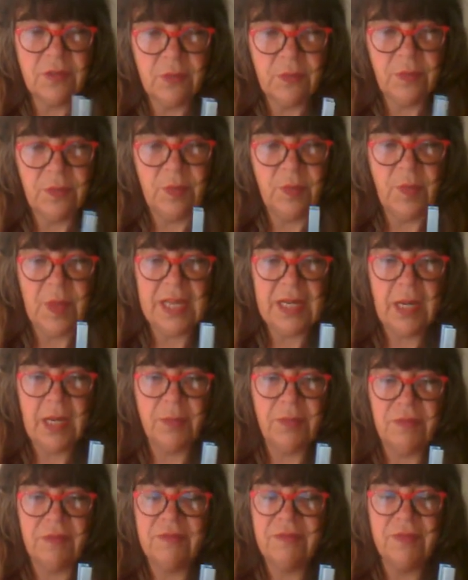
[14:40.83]
made up
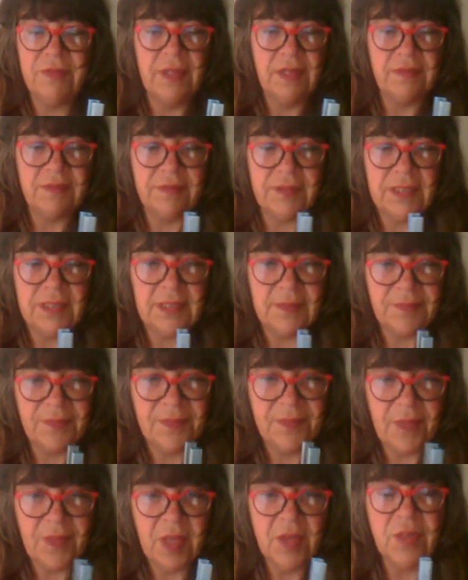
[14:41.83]
of
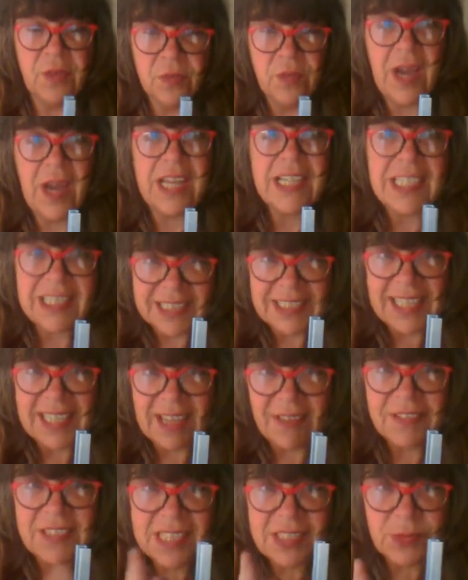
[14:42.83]
the right and the
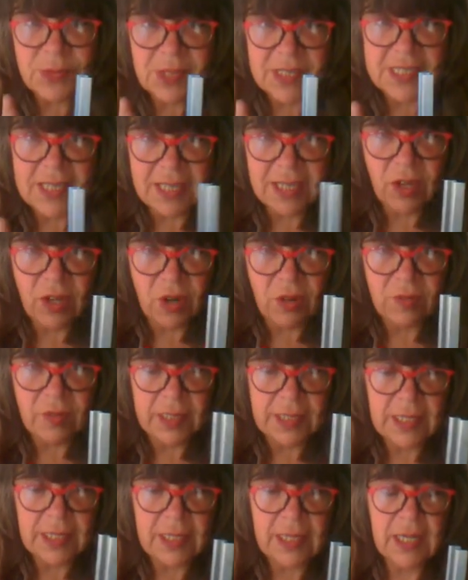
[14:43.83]
left, as we said
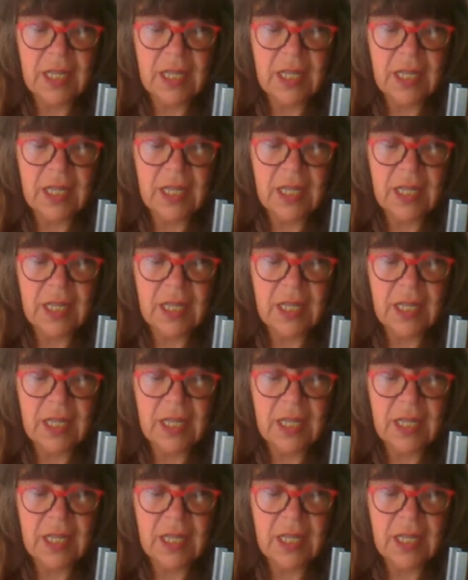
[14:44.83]
already.